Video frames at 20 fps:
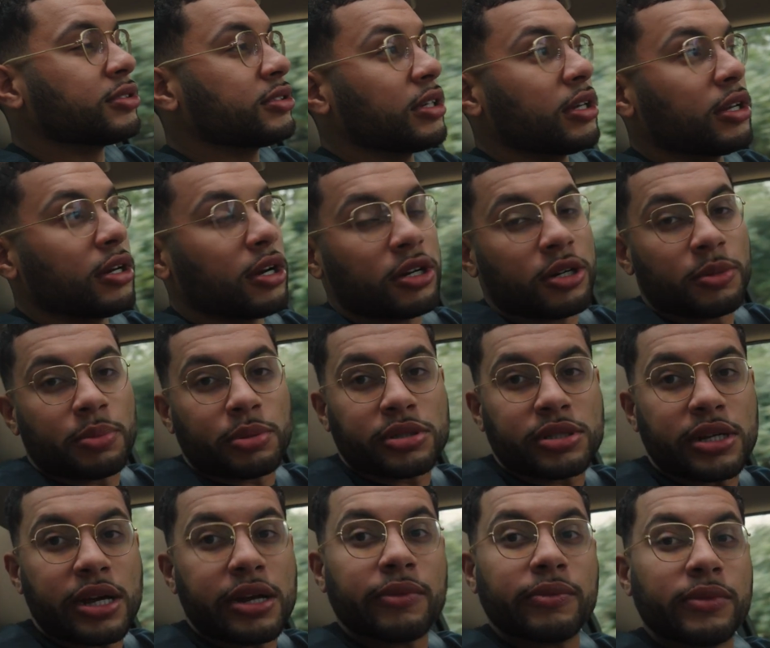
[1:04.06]
Still at
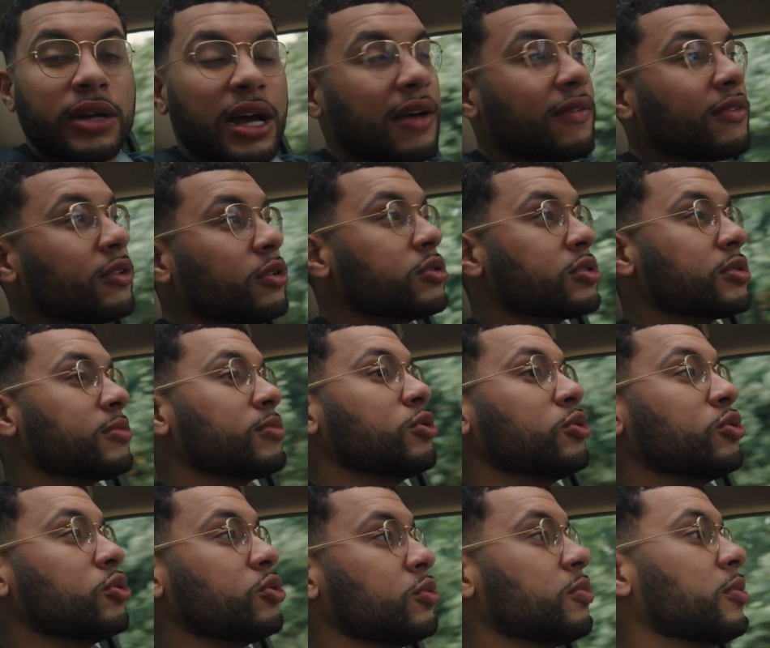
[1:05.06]
100%. I haven't used them
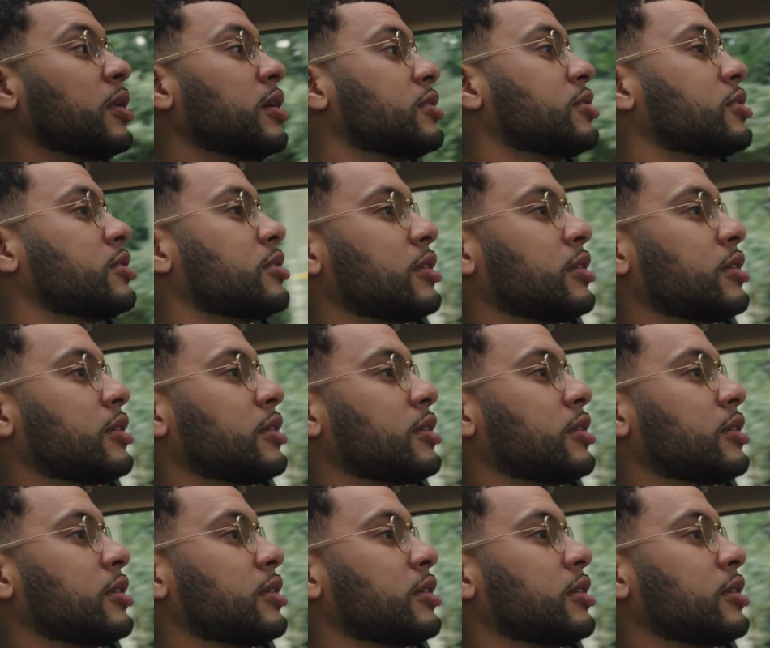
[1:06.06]
too much.